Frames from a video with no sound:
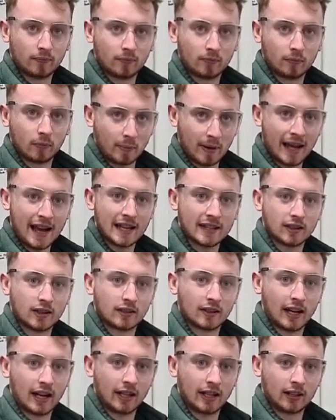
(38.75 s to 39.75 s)
prepares the
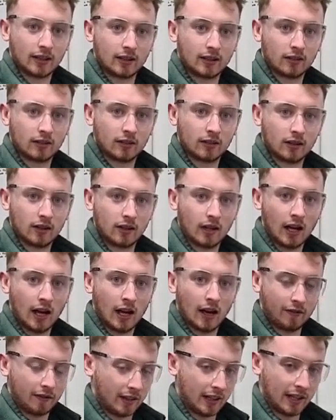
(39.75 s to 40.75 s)
tank
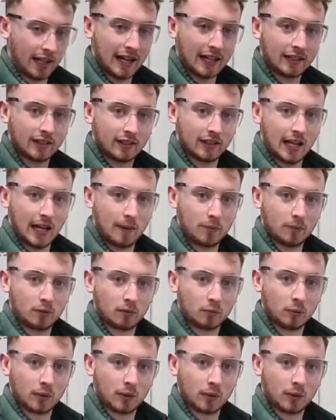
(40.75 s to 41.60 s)
for the next steps,